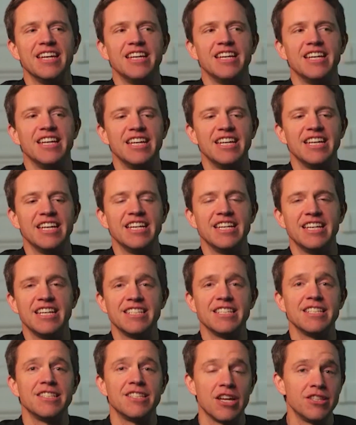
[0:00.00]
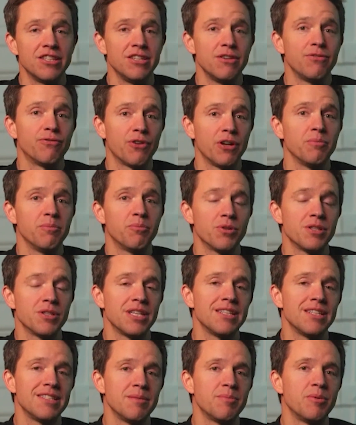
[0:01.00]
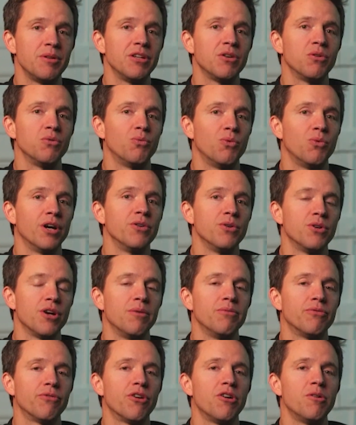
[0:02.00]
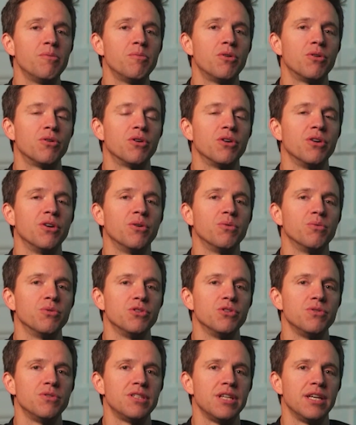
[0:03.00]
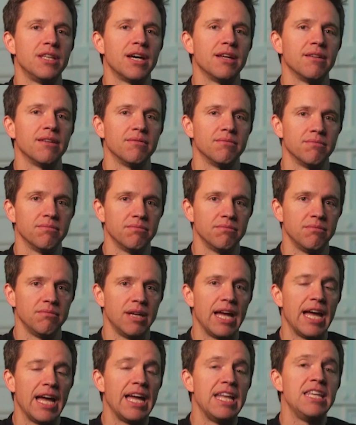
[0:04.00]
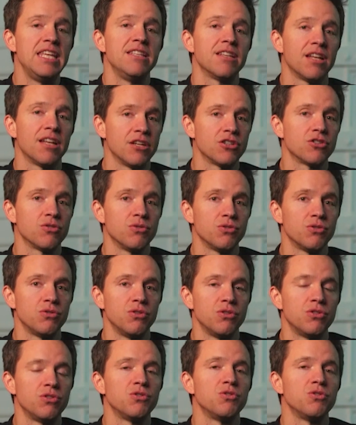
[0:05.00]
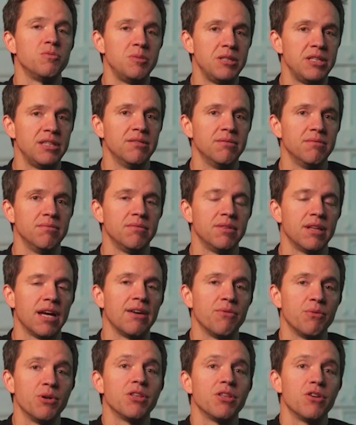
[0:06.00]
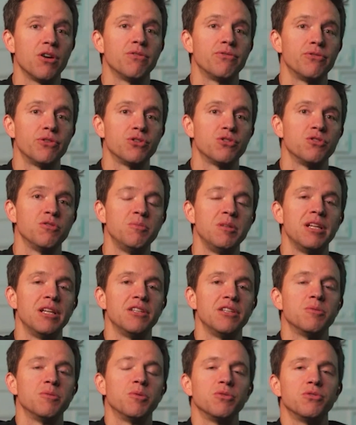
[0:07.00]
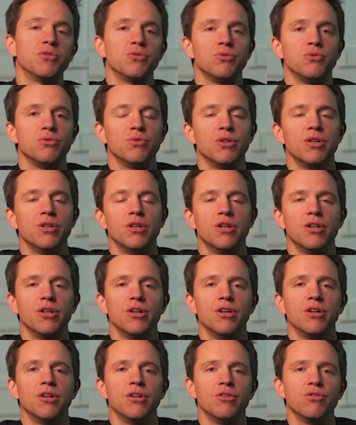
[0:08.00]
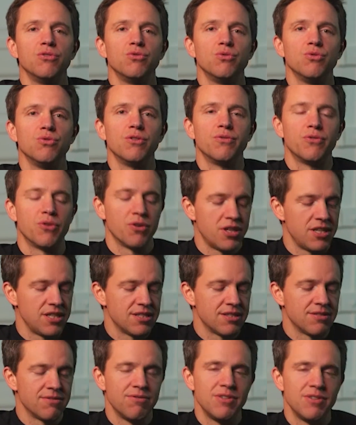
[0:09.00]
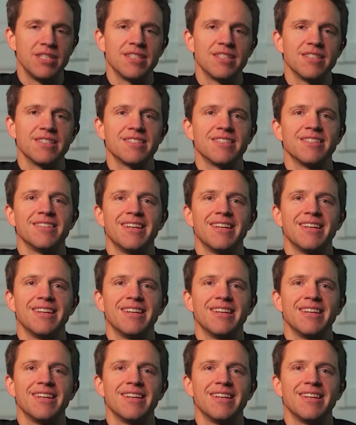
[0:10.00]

Is it a different process depending on where you come from, or would you say that any international students should be with an offer should be eligible to go for these visas?